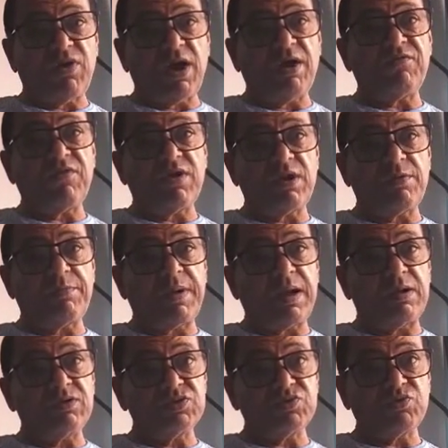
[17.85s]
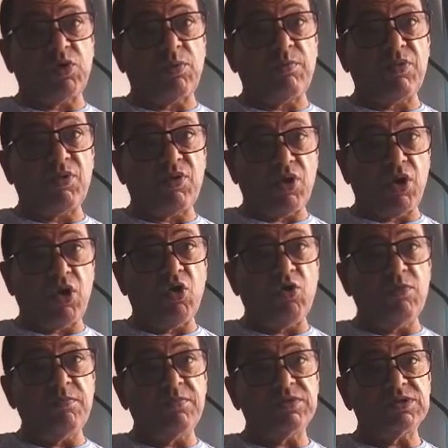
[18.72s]
£500 from
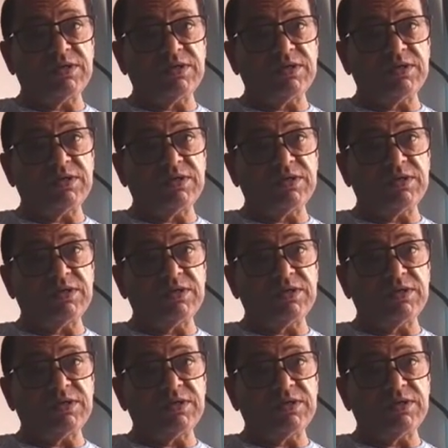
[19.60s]
Rome.